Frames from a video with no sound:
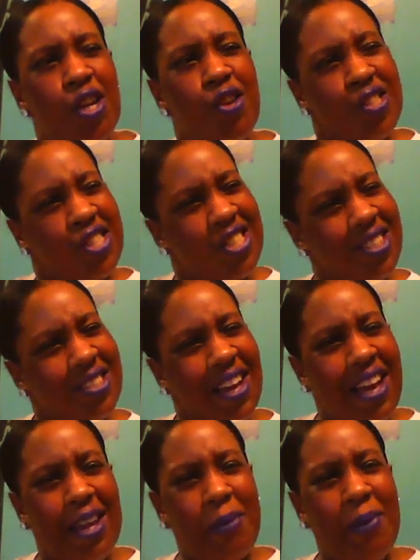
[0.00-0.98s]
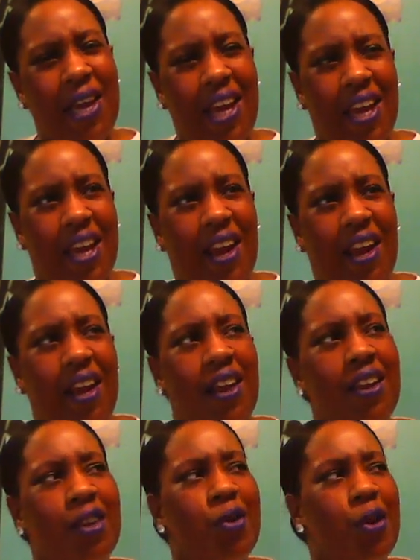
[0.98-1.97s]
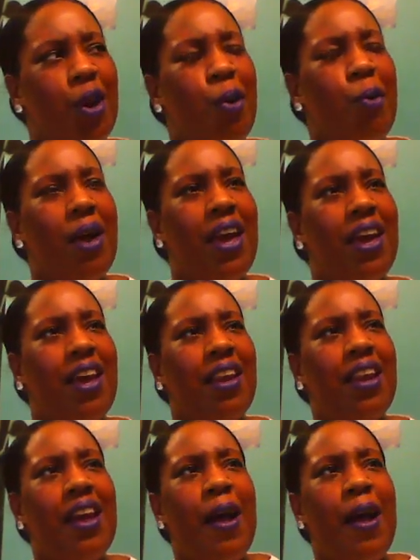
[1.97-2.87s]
"You're just like me," you know, and